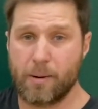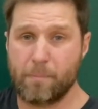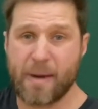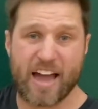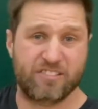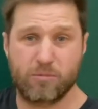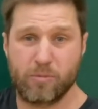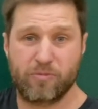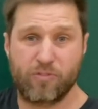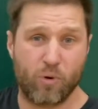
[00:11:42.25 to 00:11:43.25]

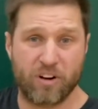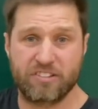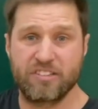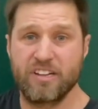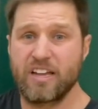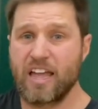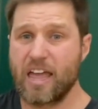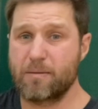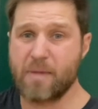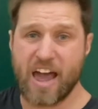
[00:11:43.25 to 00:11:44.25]
maximum force
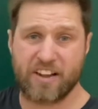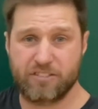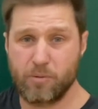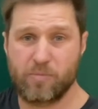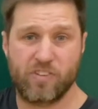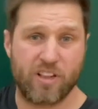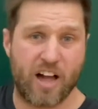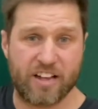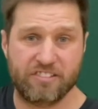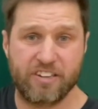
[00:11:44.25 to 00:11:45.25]
and maximum
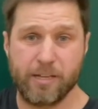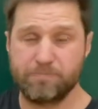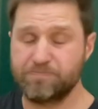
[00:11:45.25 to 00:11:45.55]
velocity.